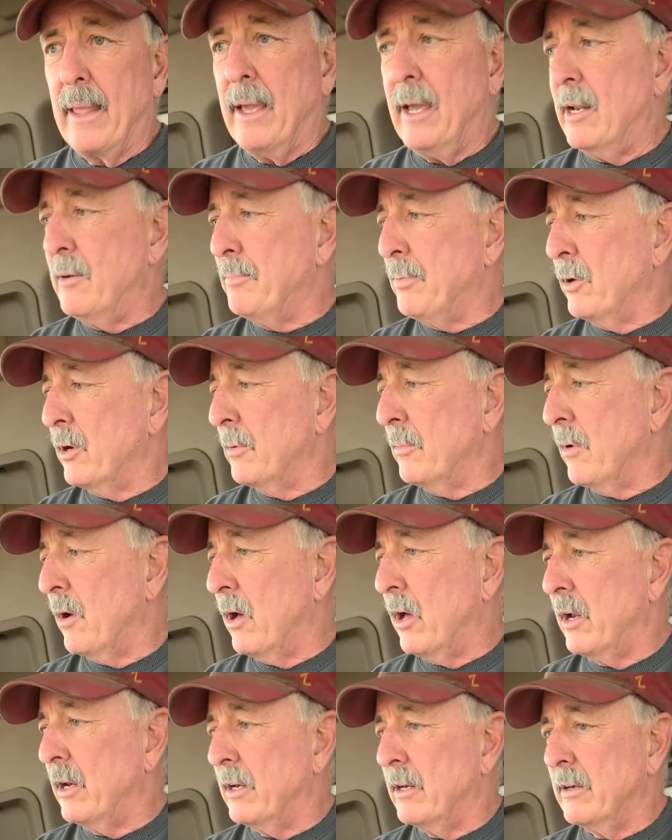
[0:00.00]
he'd put them
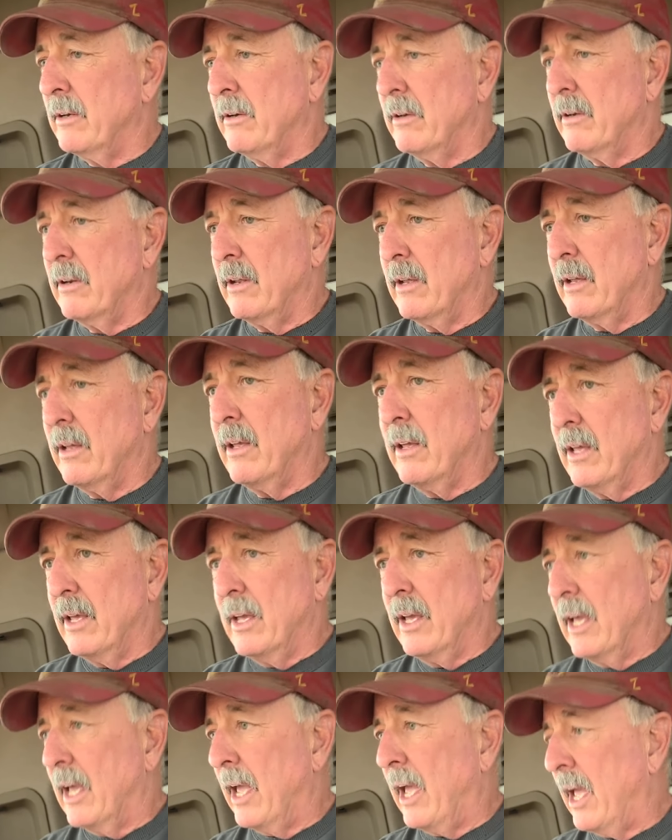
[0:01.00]
on,
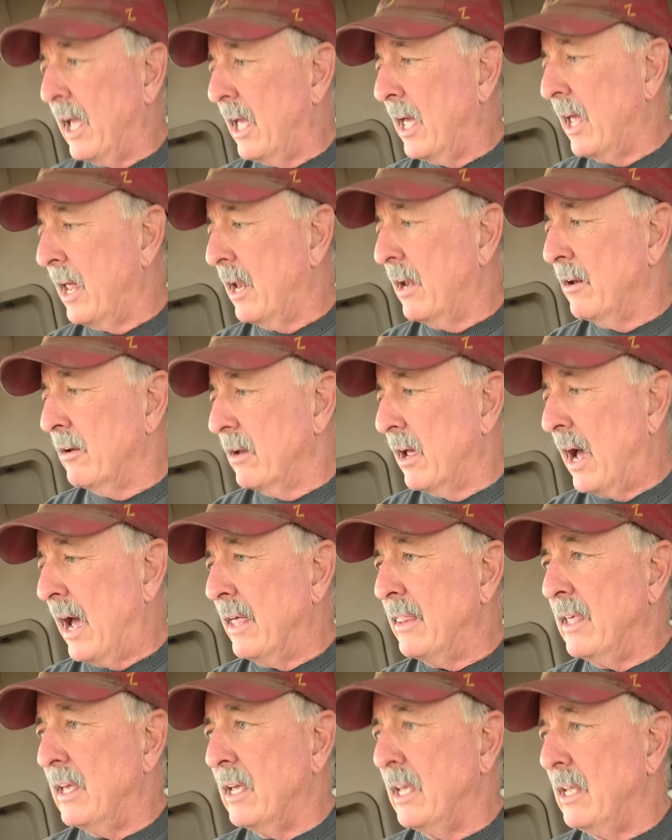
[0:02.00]
and
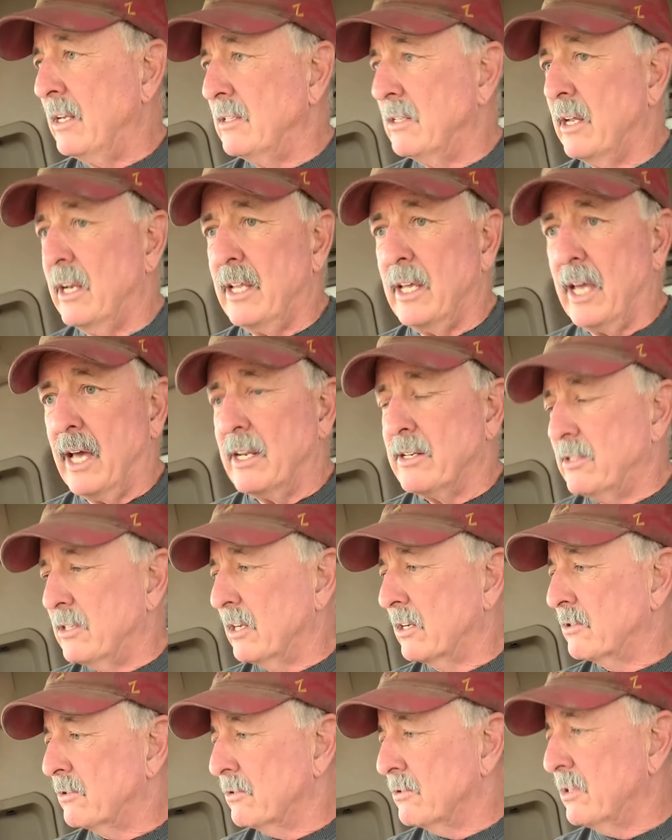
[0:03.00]
I think he said he got
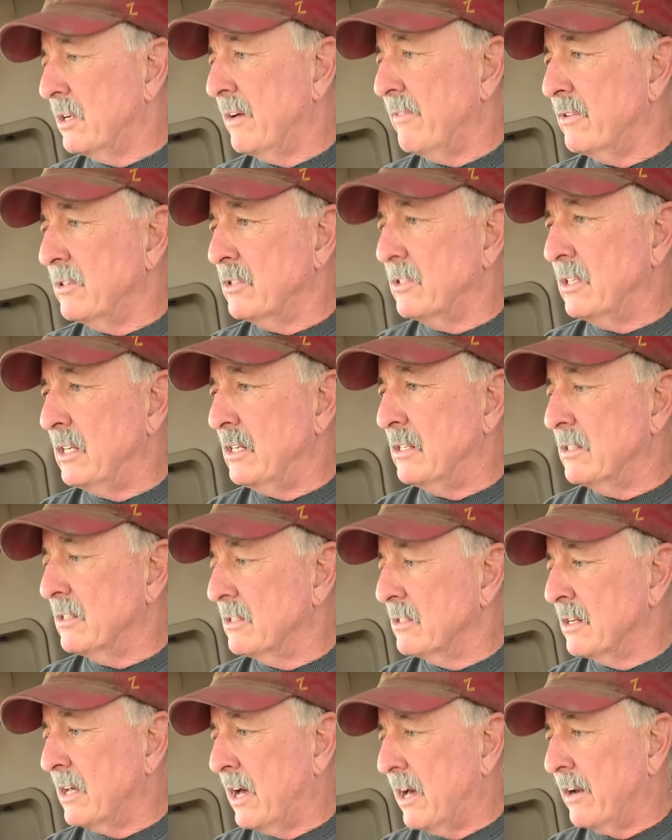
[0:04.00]
six or seven
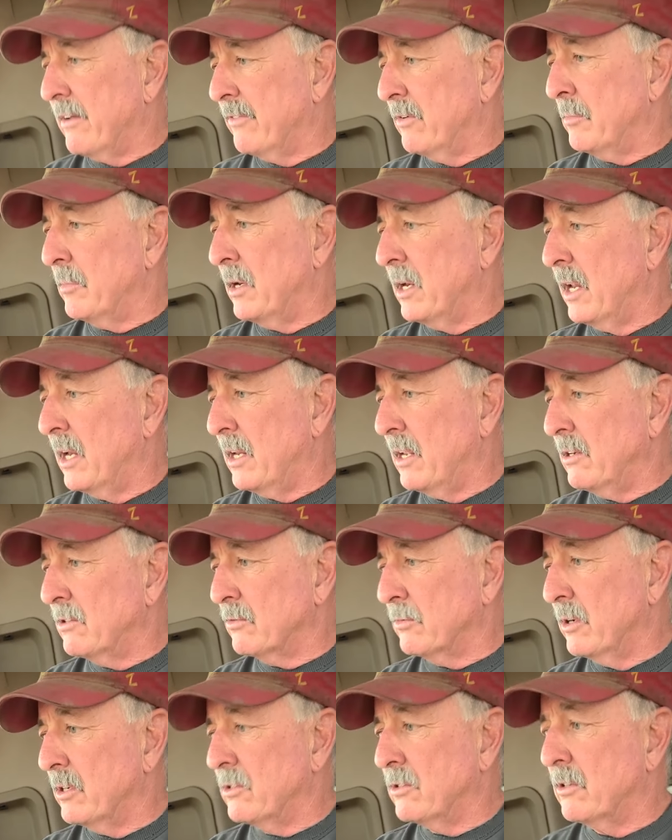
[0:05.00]
seasons out of them, and then he
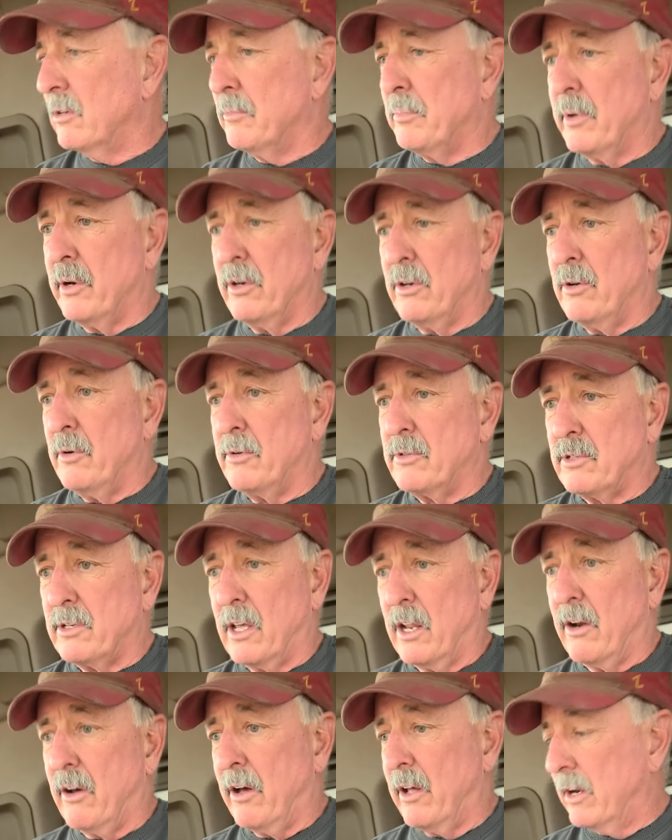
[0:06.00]
switched and put a new
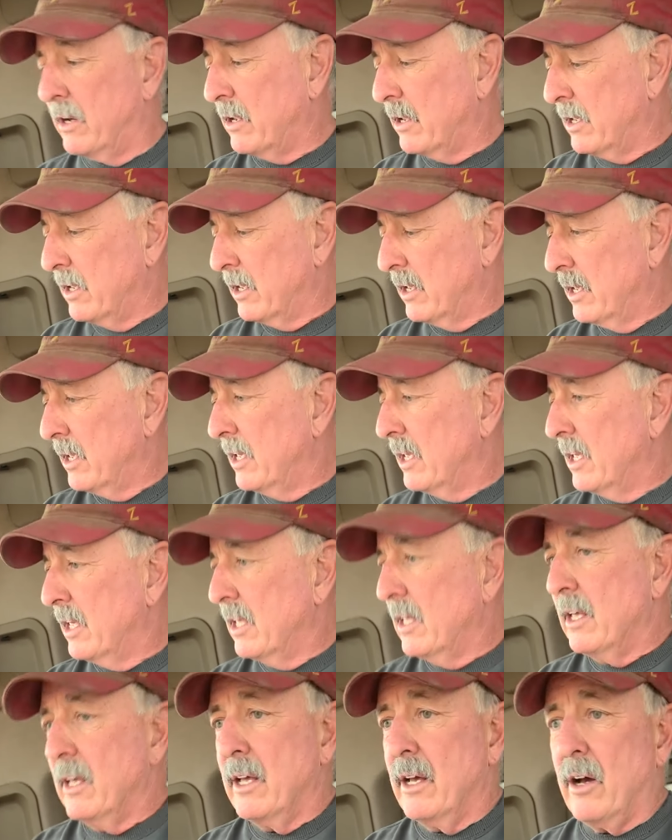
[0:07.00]
set on,
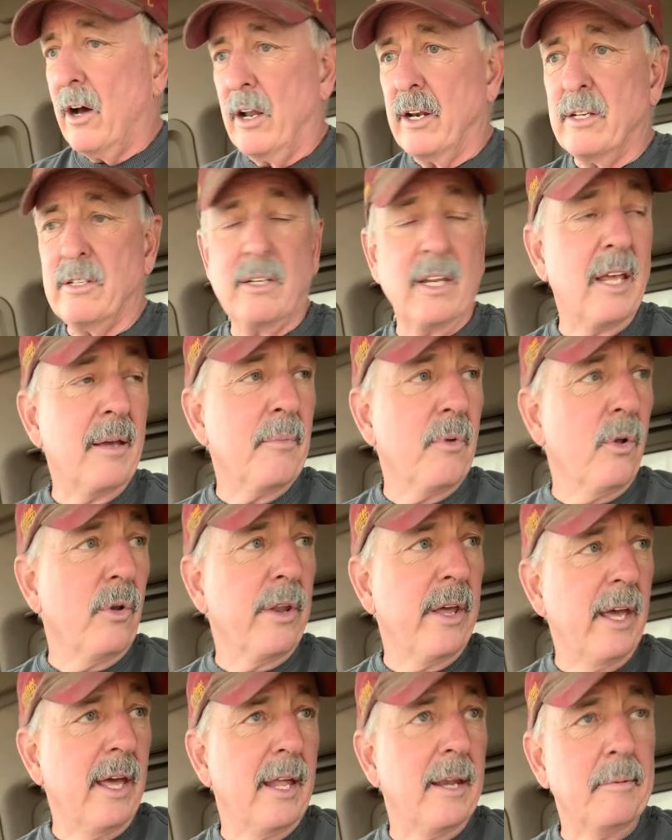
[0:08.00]
on the same
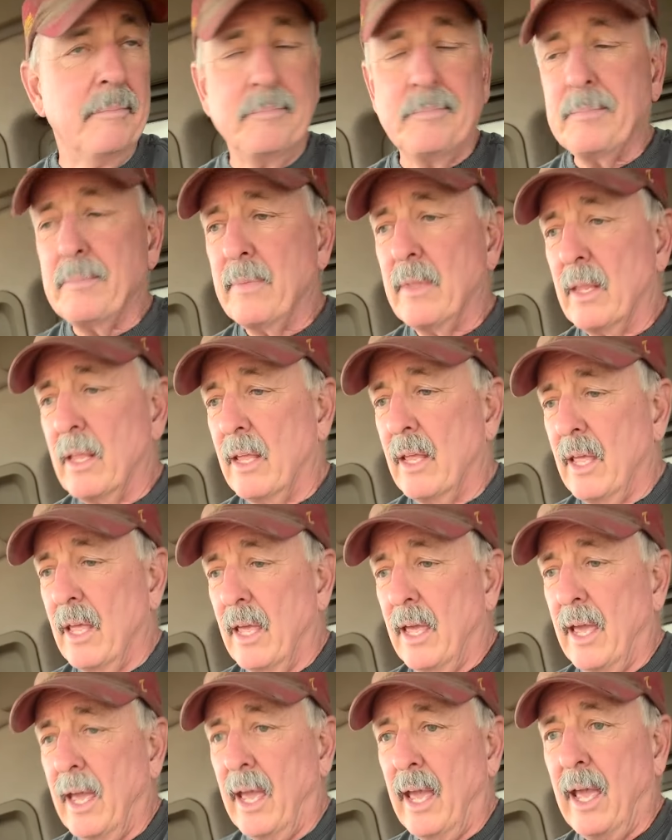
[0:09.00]
old head. Yeah.
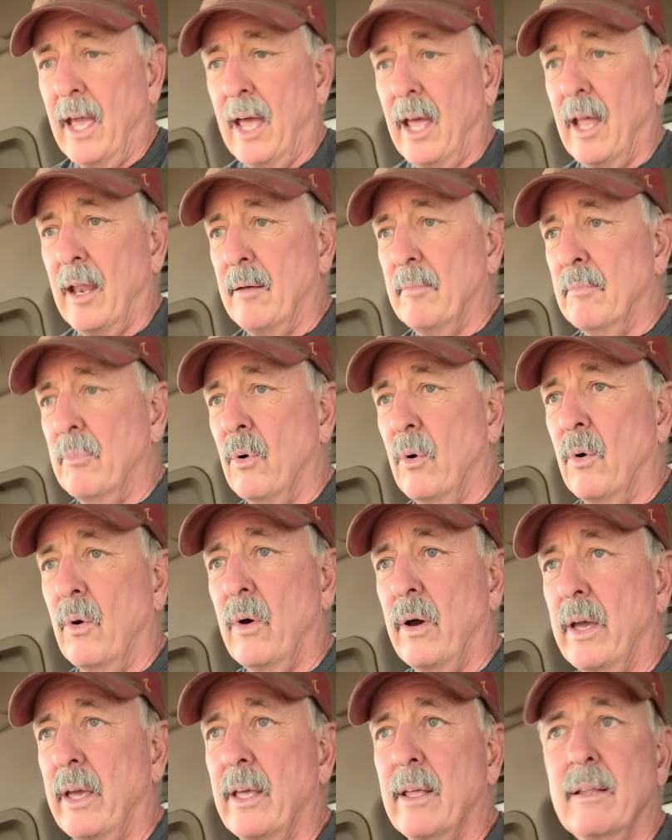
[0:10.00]
And
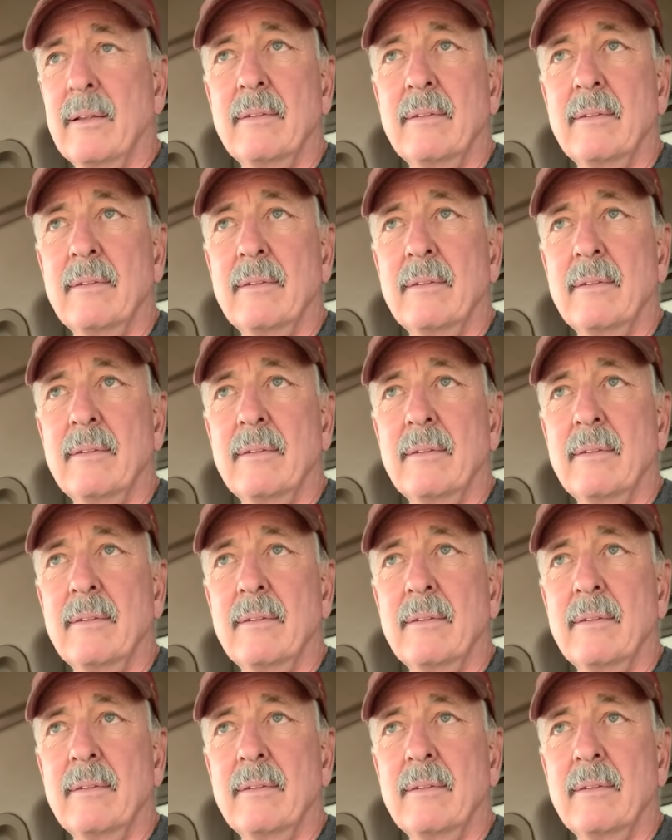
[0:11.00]
boy,